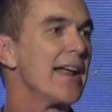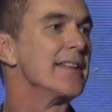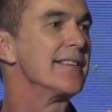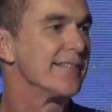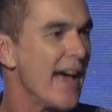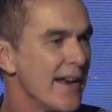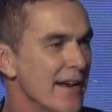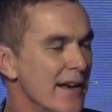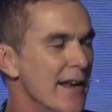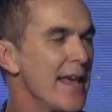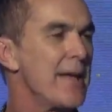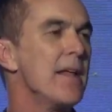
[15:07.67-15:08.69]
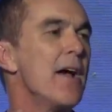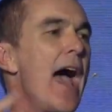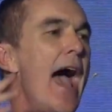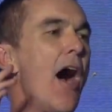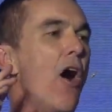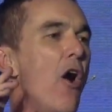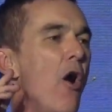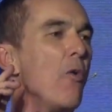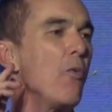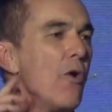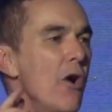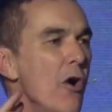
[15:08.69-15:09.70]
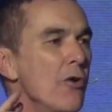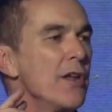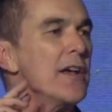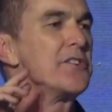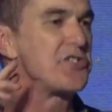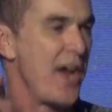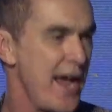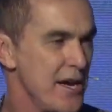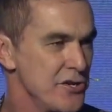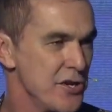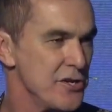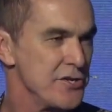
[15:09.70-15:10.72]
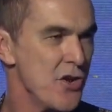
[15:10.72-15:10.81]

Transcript: and suddenly our whole world changes,